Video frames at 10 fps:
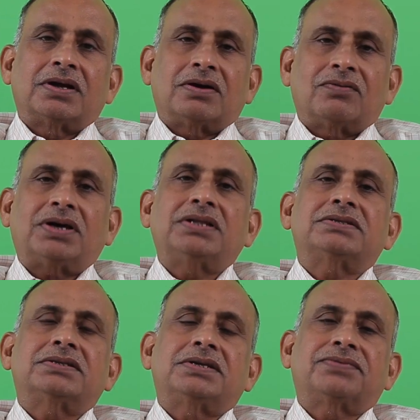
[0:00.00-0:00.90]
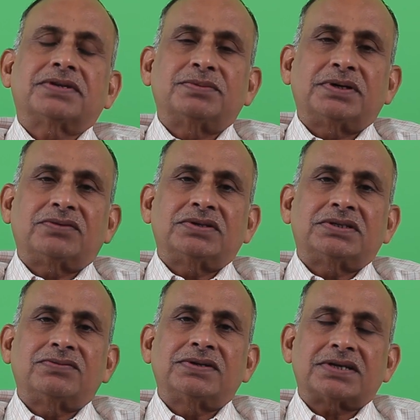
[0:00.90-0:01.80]
What is the difference between
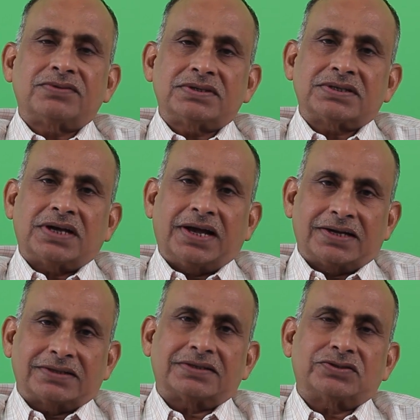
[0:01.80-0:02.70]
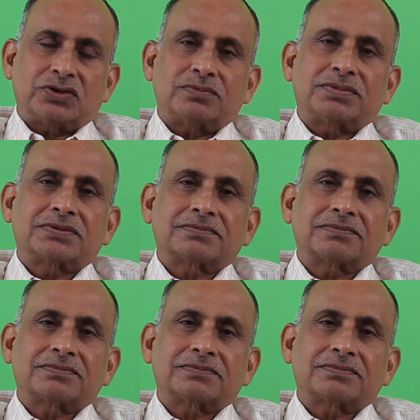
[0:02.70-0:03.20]
civil service and other jobs?